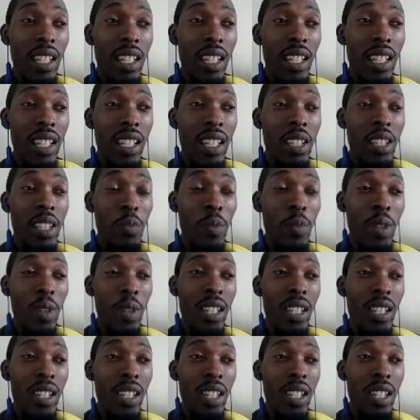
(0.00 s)
it's
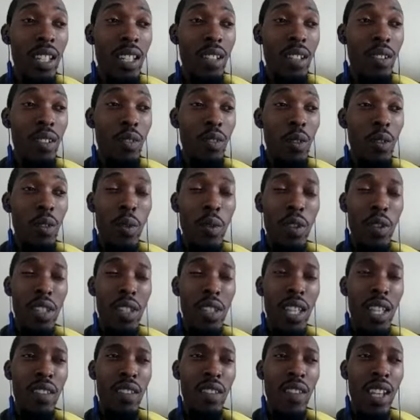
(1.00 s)
been, we both
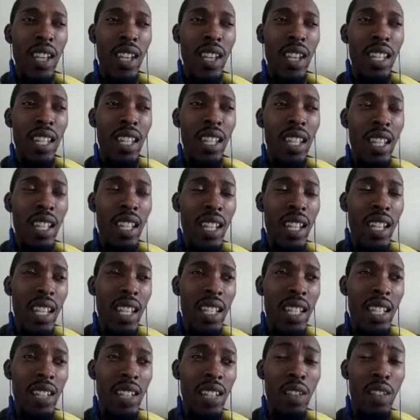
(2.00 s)
kind of had an
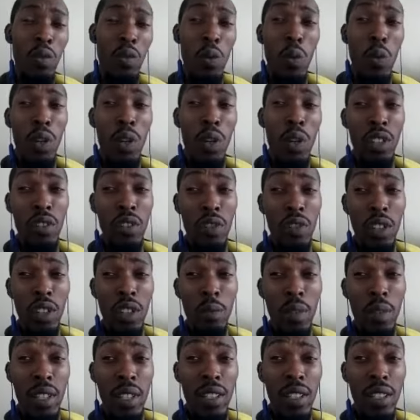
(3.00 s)
idea that we wanted to run a
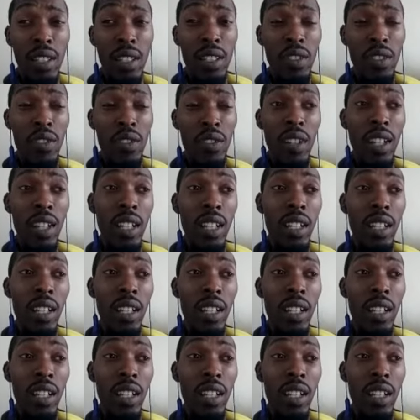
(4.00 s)
business, right?